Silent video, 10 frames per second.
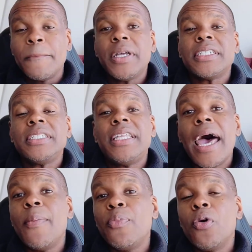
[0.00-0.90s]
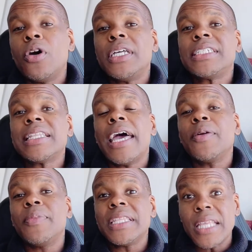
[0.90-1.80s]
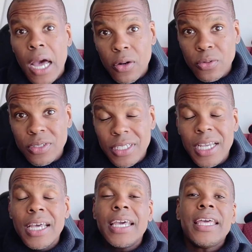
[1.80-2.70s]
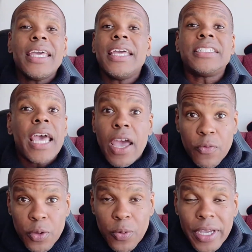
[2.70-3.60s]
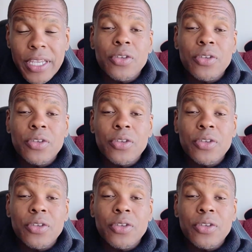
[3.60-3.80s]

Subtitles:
because that board is like McDonald's. It's everywhere.